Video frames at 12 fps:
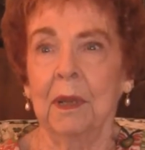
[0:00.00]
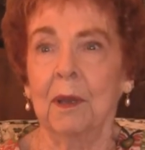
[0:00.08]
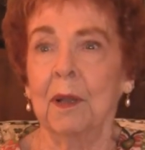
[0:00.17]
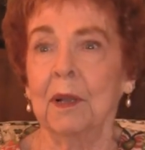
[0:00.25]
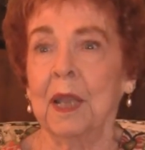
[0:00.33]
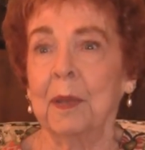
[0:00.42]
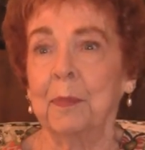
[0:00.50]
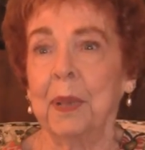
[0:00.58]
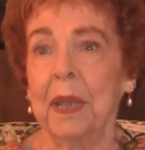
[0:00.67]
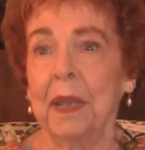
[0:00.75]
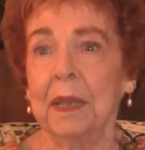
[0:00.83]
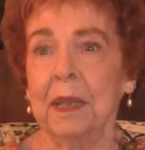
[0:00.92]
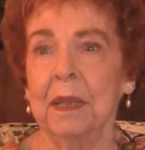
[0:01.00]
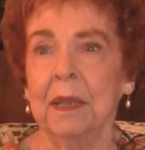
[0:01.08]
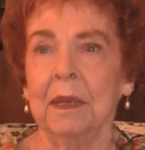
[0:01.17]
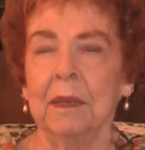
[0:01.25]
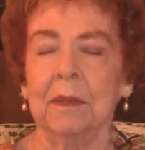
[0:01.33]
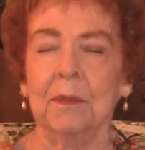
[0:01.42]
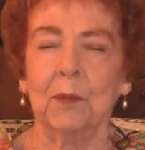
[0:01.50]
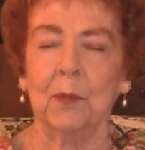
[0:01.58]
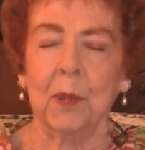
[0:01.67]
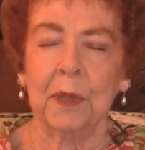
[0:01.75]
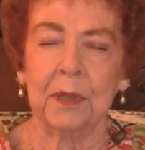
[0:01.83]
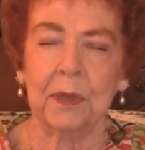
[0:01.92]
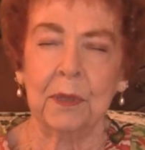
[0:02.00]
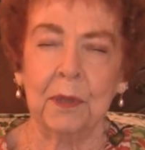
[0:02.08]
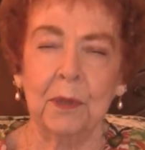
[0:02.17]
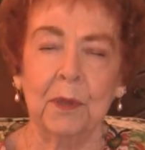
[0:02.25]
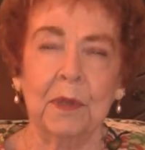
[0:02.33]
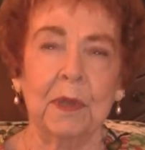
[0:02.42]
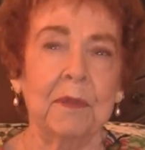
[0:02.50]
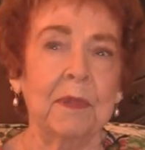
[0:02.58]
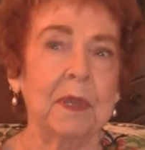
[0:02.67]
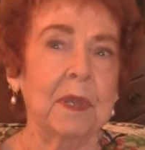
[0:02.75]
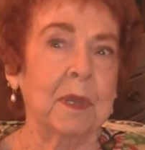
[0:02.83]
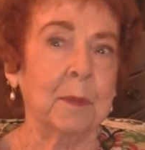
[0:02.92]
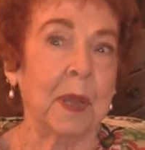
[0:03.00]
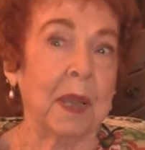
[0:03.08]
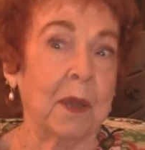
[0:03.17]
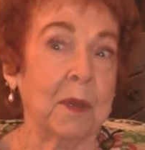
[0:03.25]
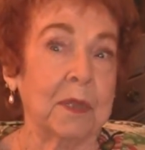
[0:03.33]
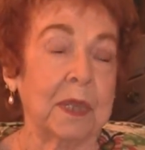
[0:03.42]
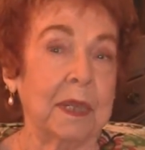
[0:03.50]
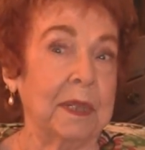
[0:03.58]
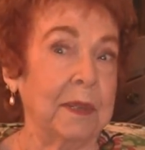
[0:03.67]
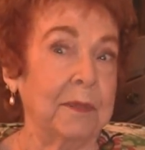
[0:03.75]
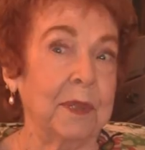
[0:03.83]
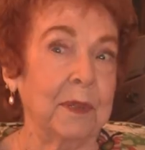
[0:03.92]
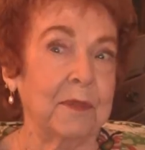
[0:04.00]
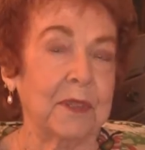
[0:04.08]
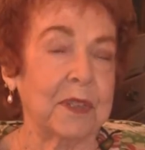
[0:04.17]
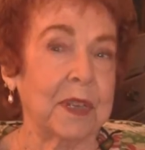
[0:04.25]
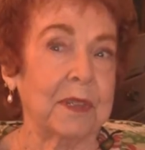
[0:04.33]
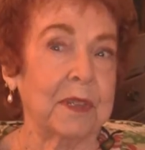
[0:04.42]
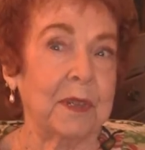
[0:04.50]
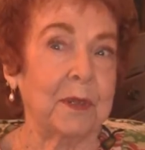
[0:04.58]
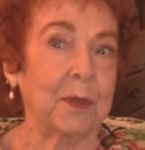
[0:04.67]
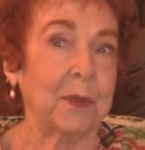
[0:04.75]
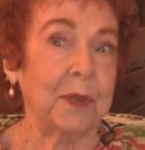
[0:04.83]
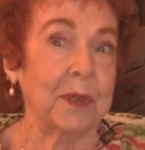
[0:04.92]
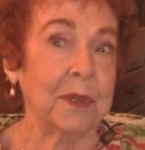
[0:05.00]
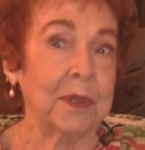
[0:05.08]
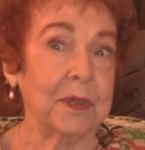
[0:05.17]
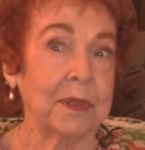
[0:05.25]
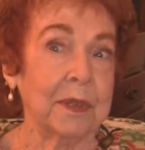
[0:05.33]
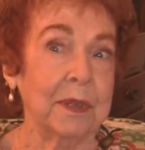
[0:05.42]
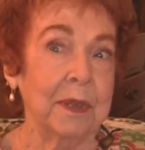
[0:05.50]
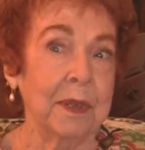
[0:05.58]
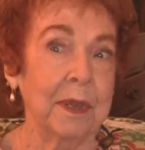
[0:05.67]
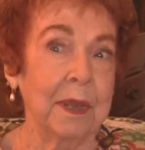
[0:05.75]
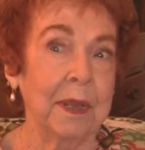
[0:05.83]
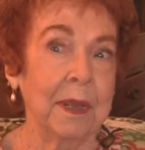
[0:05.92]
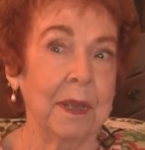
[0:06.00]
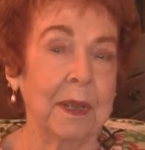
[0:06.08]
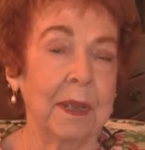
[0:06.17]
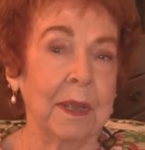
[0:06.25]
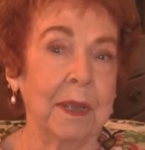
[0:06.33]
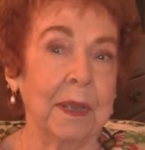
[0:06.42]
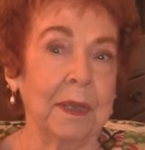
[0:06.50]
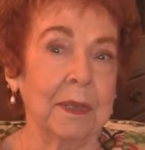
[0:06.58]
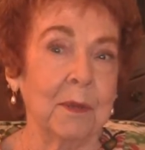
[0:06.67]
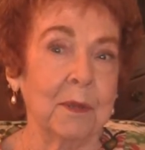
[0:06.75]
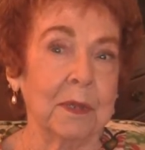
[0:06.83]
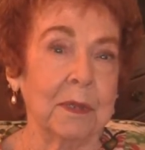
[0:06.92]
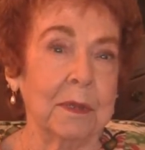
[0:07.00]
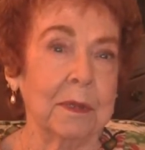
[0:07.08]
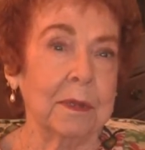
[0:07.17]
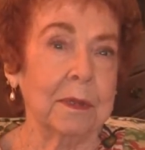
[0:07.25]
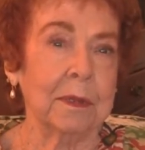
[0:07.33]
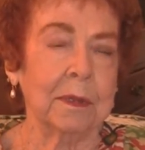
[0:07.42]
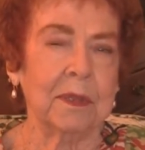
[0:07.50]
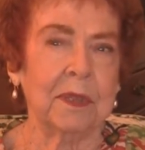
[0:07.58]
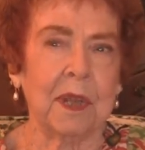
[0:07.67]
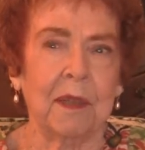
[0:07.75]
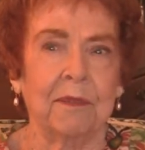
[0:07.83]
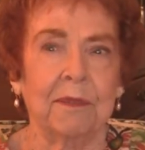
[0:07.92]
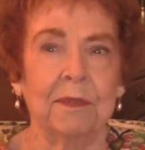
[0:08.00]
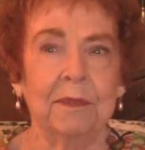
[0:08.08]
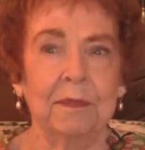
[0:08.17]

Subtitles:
All that packing and what to do with everything in my house. I'd lived there for 62 years, and there was stuff.